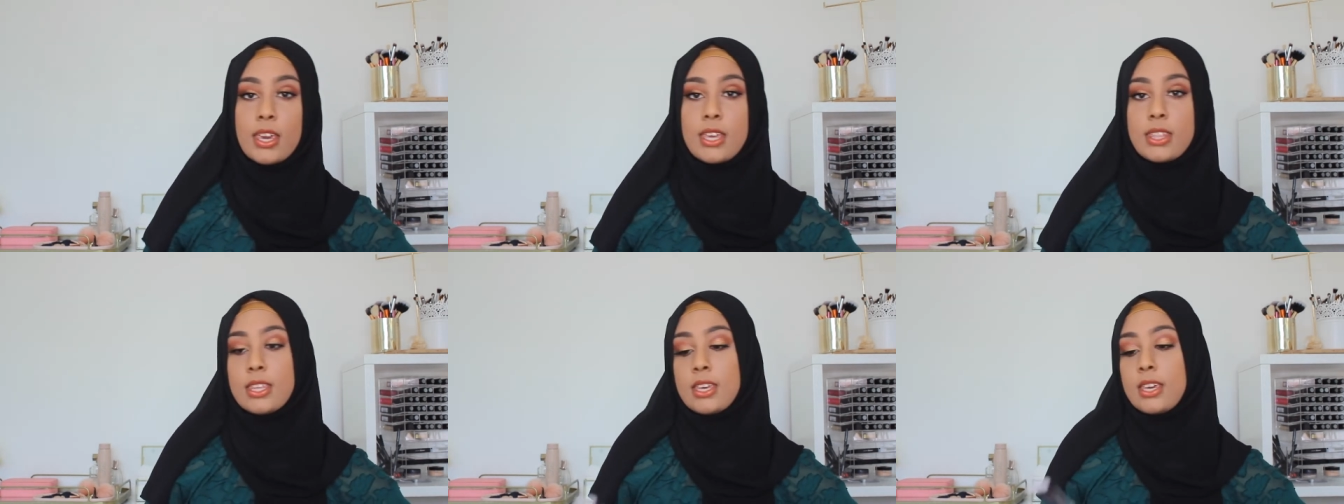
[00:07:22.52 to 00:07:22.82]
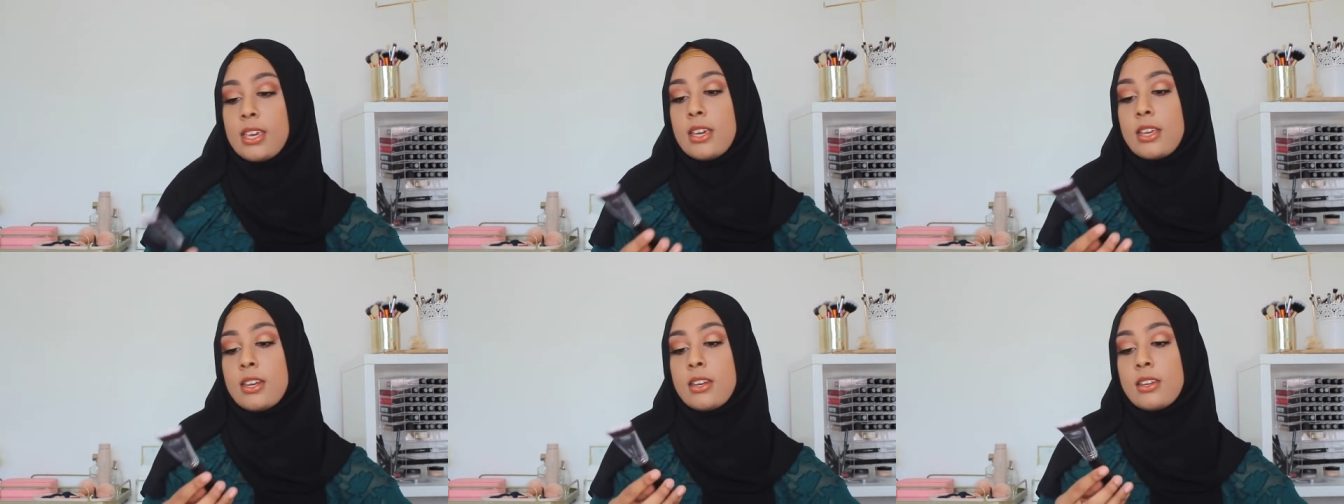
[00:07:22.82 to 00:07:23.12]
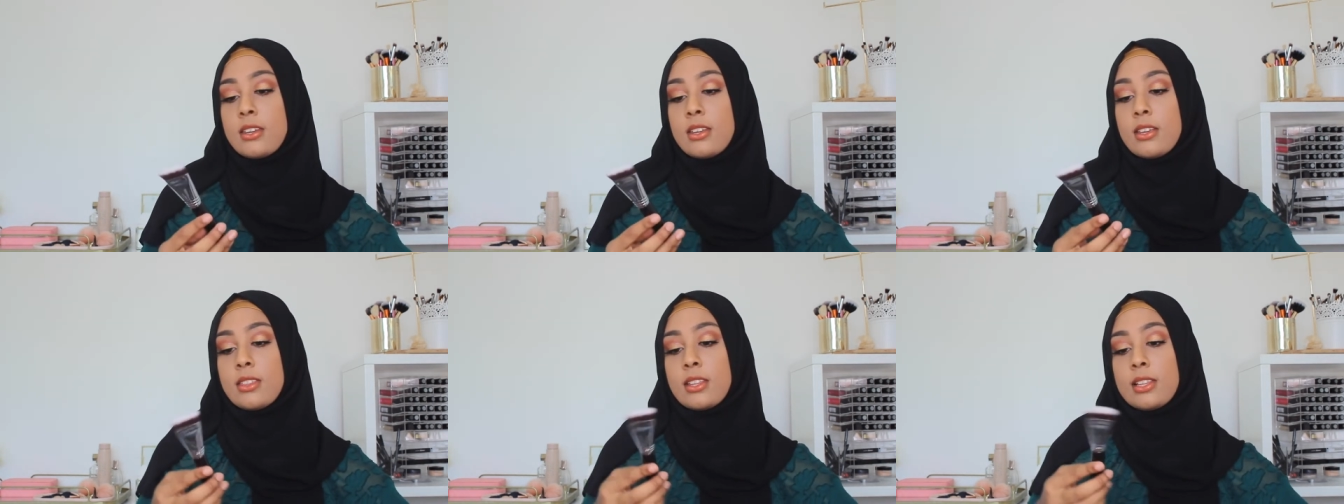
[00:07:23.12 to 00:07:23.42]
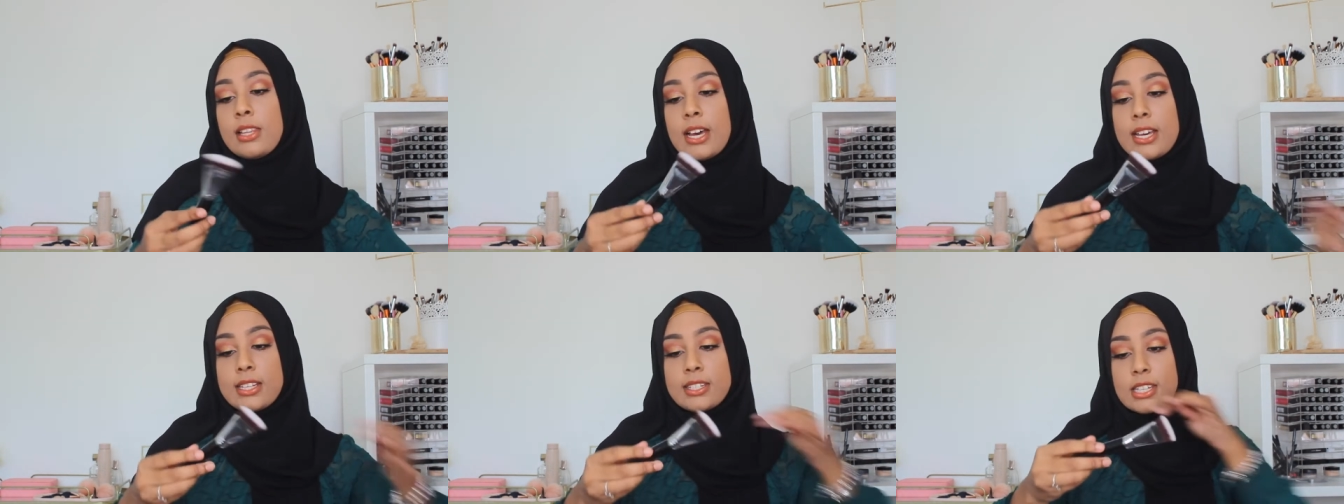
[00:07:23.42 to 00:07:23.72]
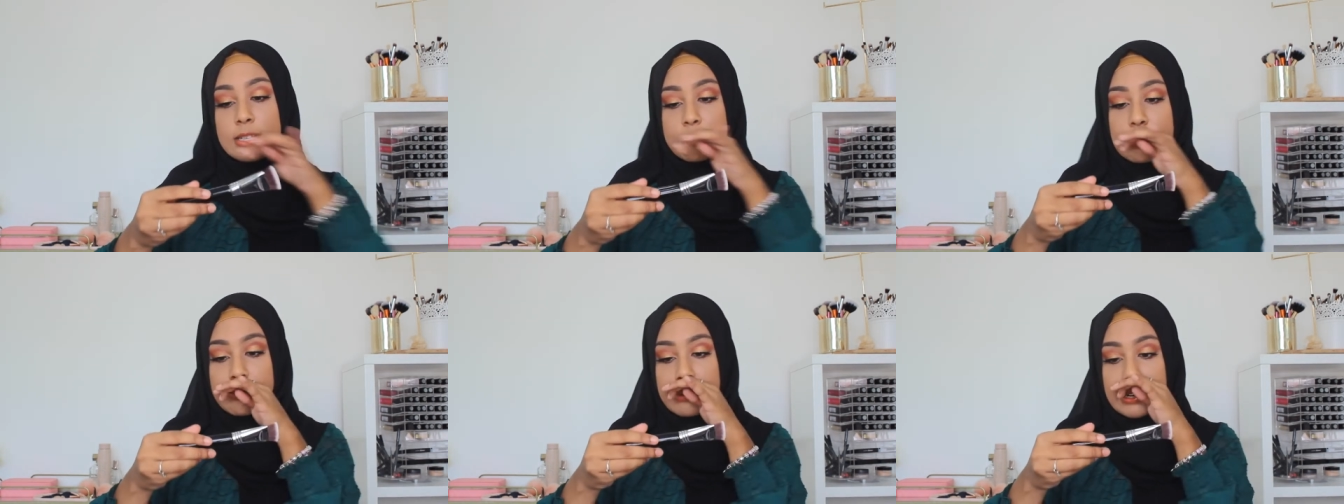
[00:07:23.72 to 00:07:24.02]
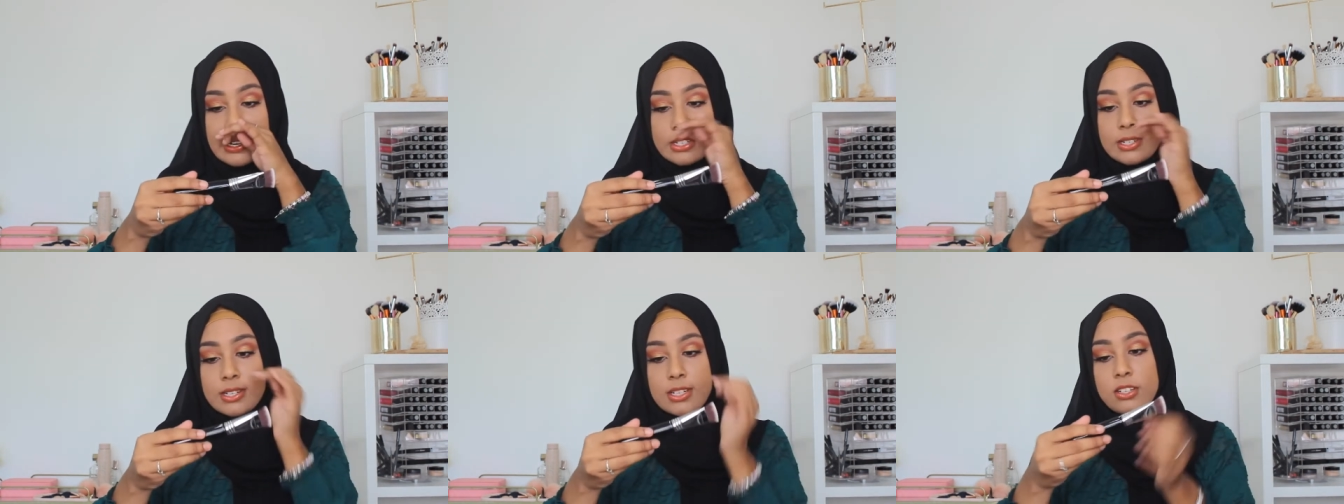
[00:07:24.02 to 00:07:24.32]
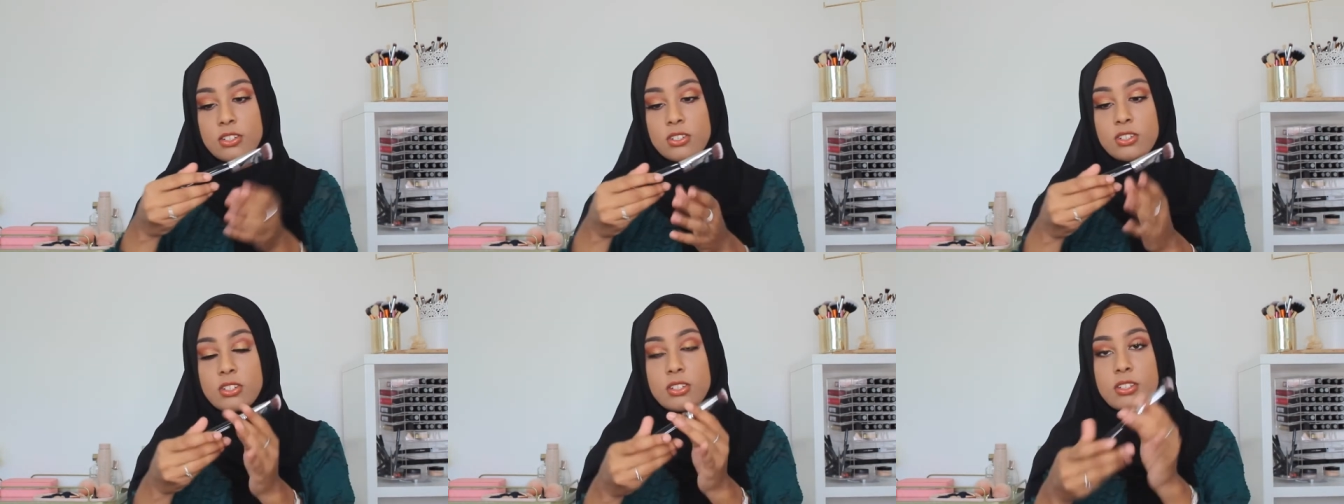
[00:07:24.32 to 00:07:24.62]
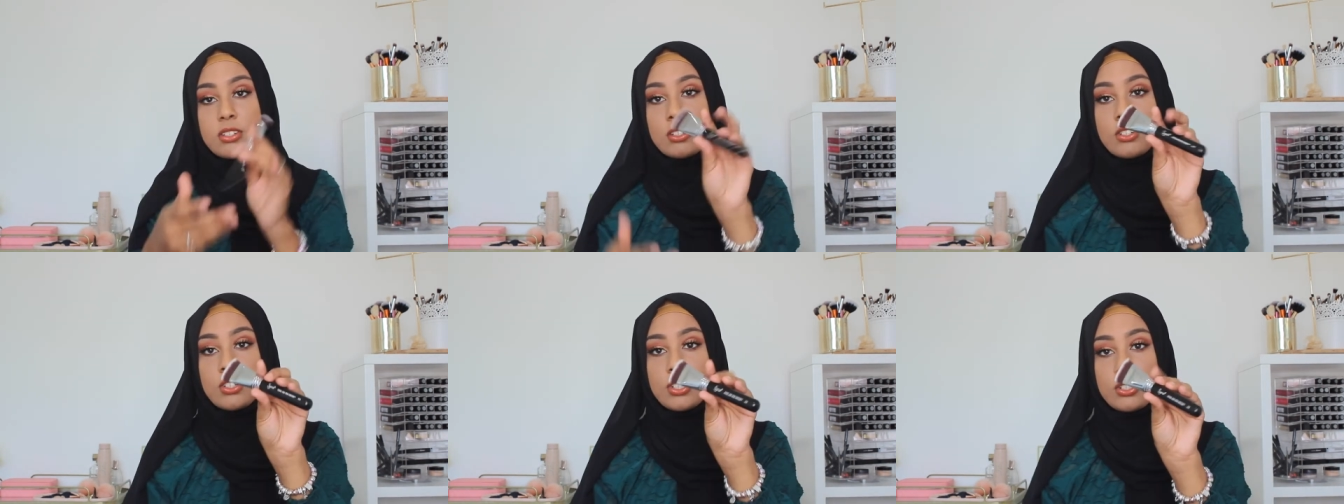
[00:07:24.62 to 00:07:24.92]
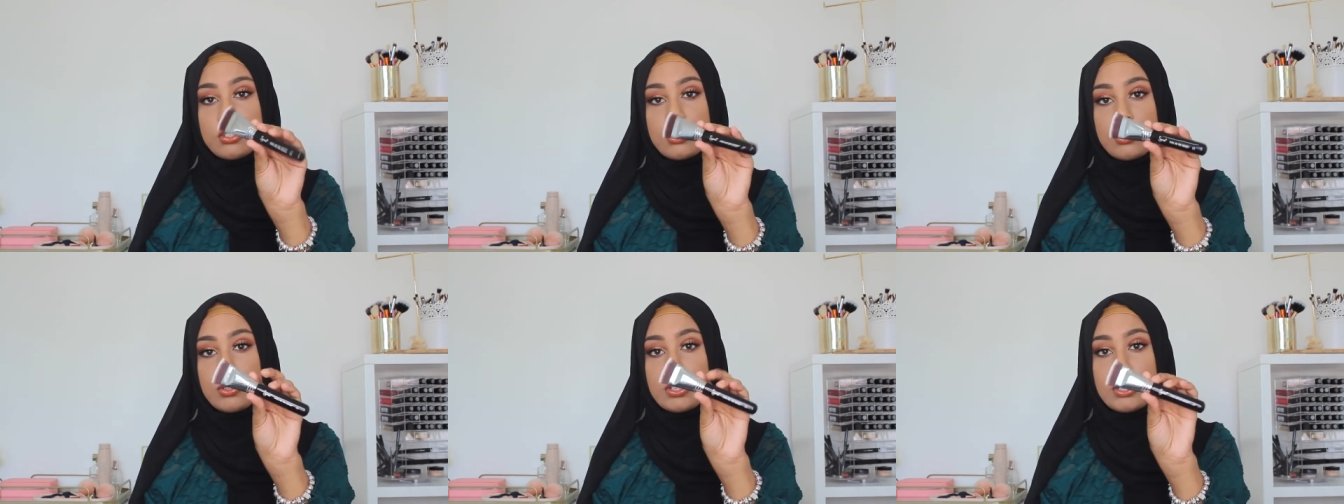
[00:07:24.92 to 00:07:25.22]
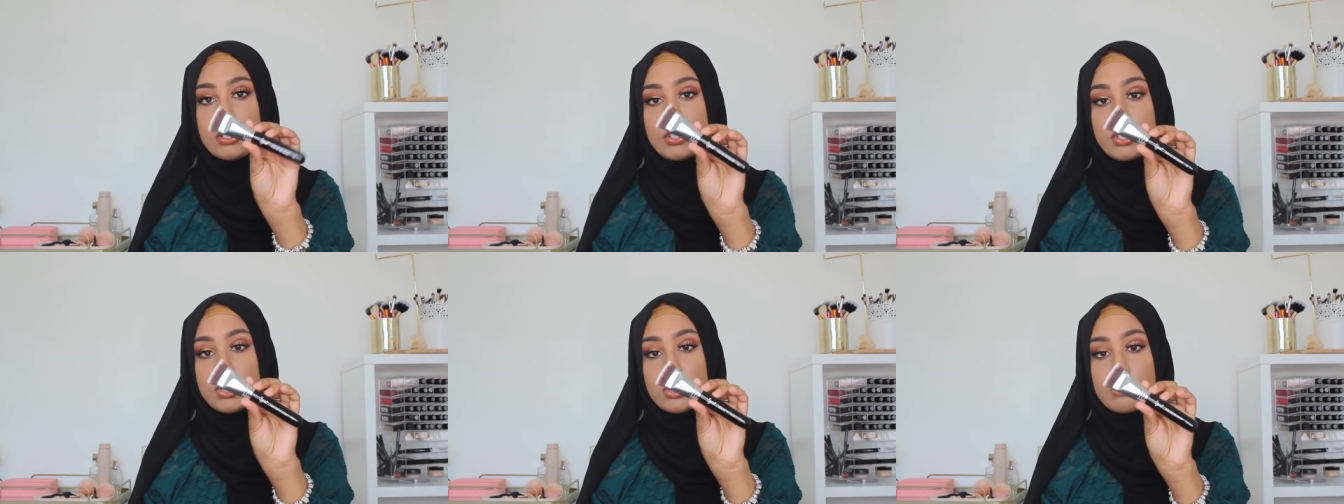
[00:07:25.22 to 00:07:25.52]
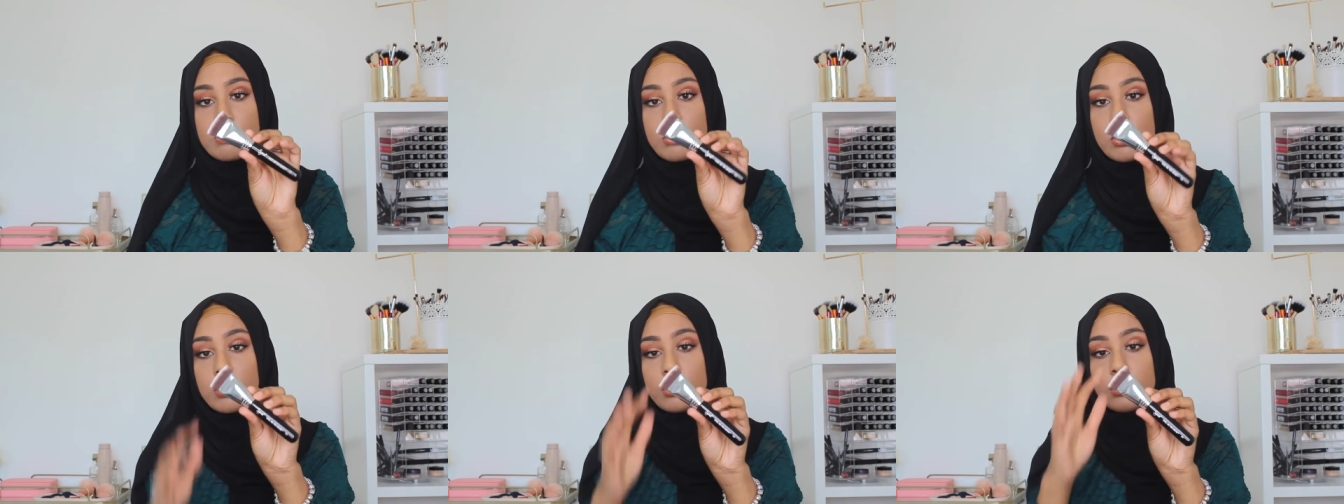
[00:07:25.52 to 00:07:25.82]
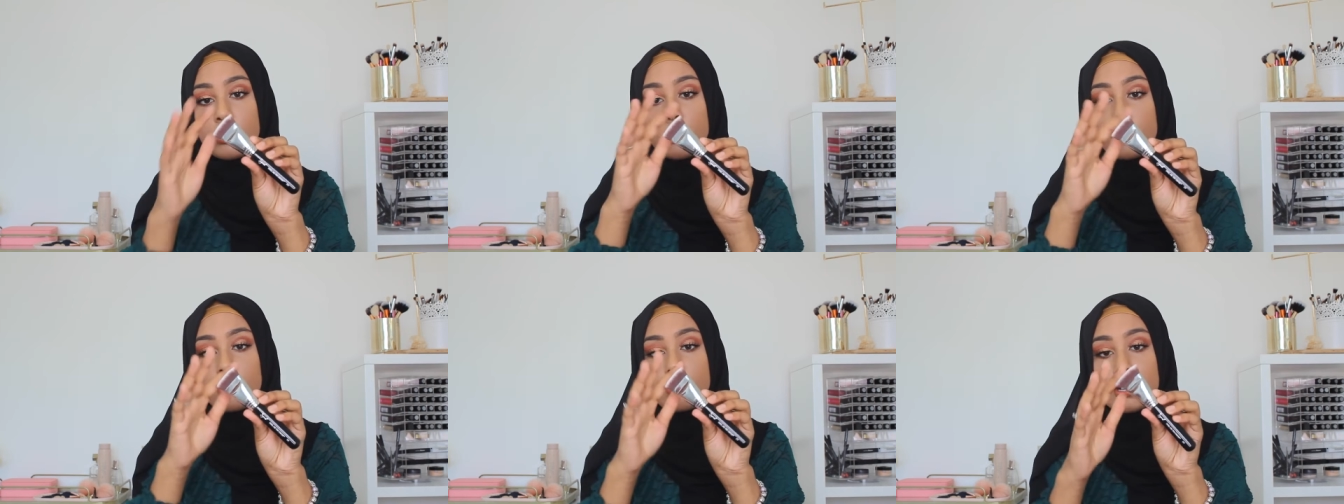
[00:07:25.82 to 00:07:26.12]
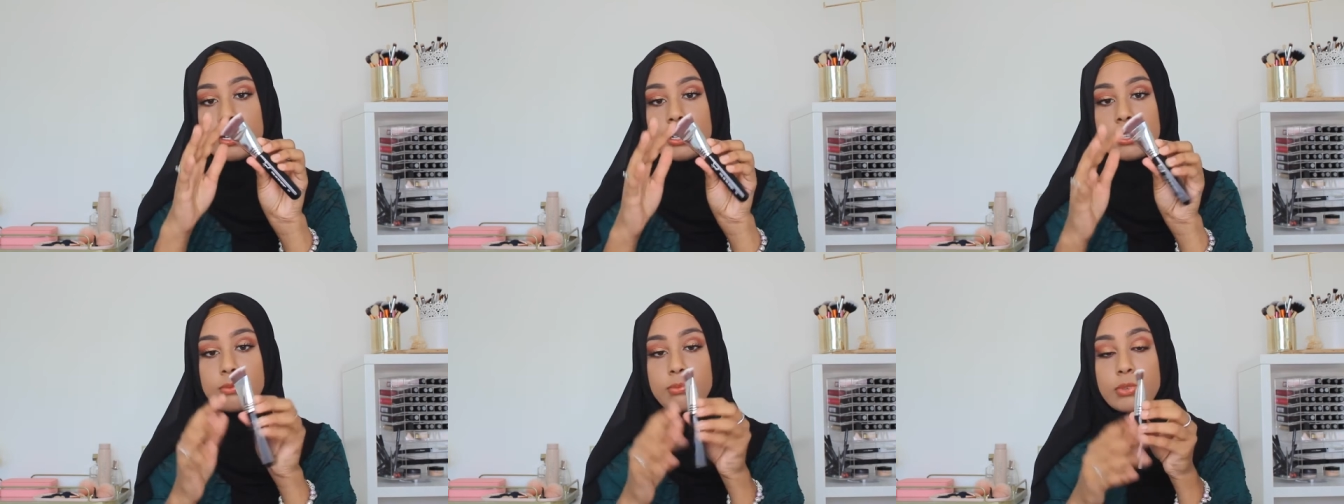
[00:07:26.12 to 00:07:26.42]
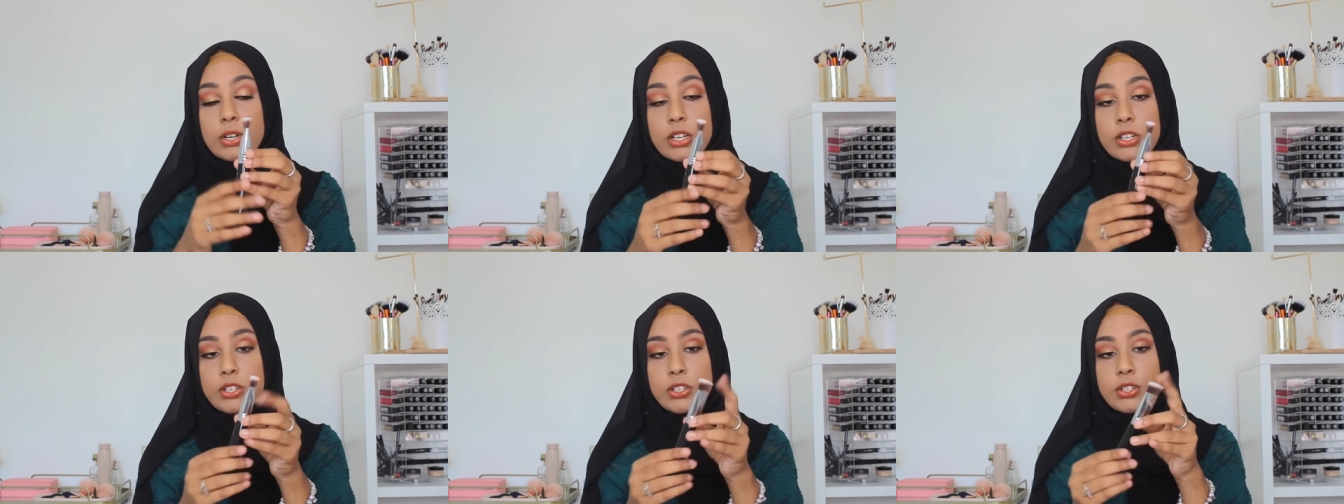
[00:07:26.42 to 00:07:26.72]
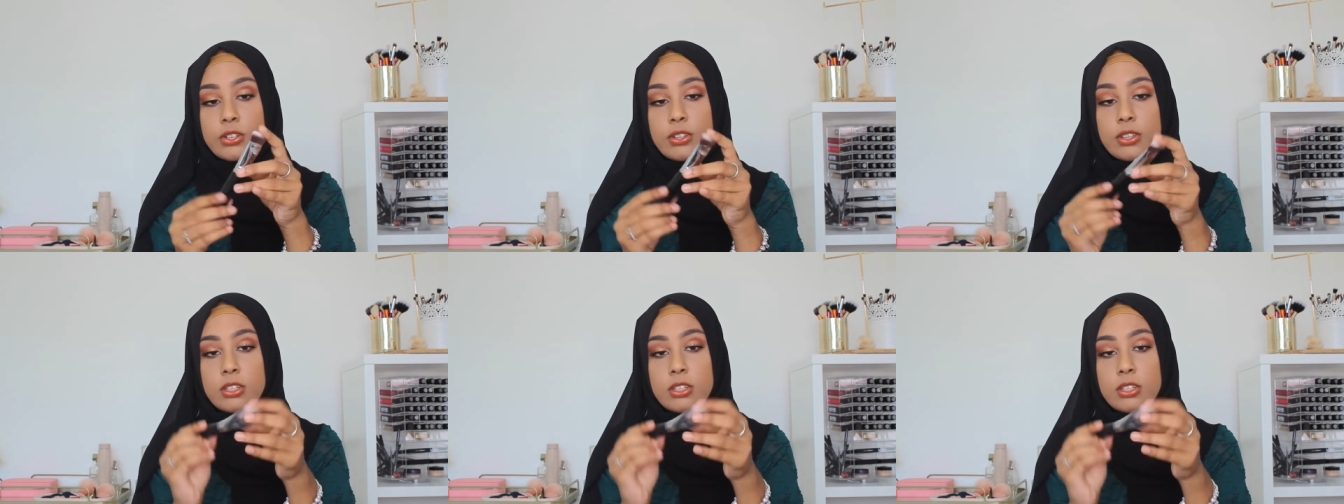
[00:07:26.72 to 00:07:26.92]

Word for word: And then the last Sigma brush is just a chisel and trim contour brush.